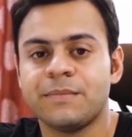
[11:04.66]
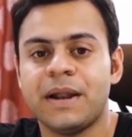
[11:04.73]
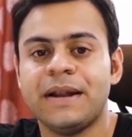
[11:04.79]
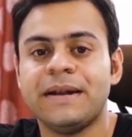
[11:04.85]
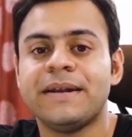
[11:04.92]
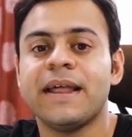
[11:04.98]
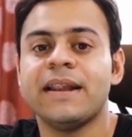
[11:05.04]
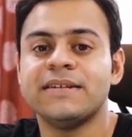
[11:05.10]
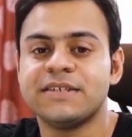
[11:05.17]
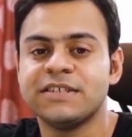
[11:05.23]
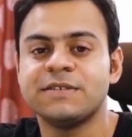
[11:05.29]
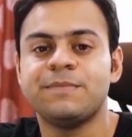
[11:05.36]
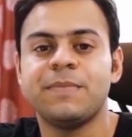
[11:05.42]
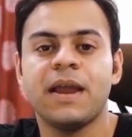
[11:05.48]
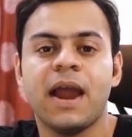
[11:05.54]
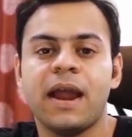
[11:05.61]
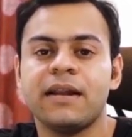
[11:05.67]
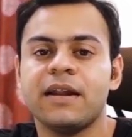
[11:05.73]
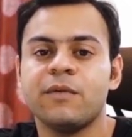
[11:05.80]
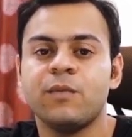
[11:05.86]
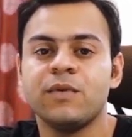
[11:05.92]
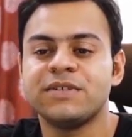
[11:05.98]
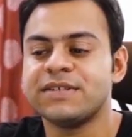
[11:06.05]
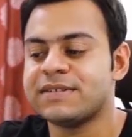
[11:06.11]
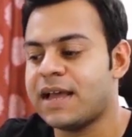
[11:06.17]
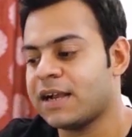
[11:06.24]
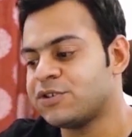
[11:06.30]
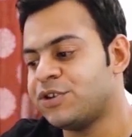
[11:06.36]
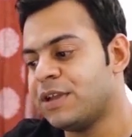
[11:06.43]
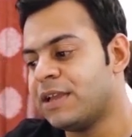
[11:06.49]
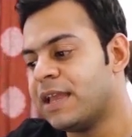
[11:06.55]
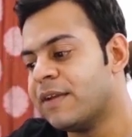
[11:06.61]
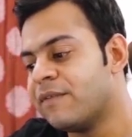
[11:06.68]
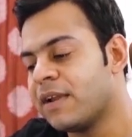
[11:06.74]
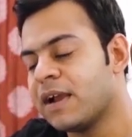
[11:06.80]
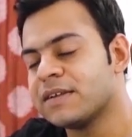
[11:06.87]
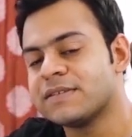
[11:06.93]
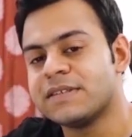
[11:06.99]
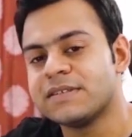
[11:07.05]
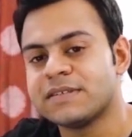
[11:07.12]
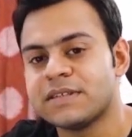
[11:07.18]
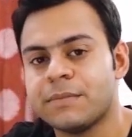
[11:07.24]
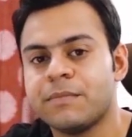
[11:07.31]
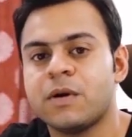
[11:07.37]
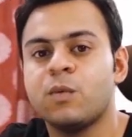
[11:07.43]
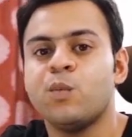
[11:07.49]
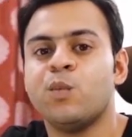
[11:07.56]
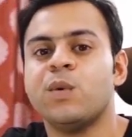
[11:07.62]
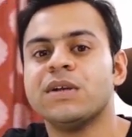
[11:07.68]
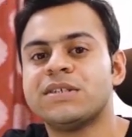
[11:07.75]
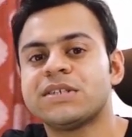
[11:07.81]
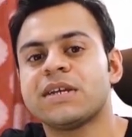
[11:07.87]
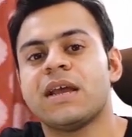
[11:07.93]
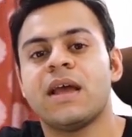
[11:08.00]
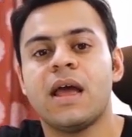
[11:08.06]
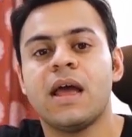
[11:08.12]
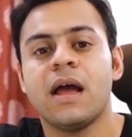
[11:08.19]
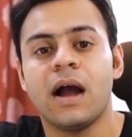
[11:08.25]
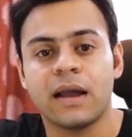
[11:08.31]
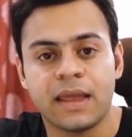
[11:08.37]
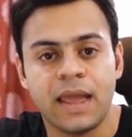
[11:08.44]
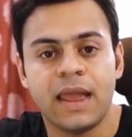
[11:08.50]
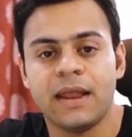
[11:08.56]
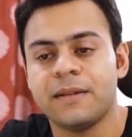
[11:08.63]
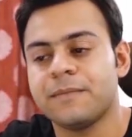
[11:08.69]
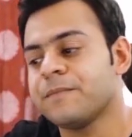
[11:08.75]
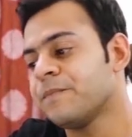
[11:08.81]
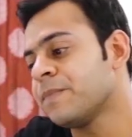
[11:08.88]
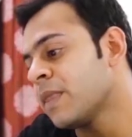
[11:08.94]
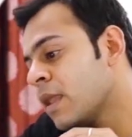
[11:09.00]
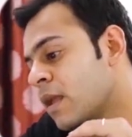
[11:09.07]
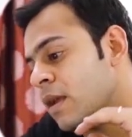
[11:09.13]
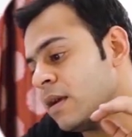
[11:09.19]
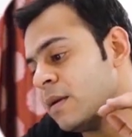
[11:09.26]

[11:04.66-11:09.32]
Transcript: some intelligence behind it, which is actually giving us this number, which again,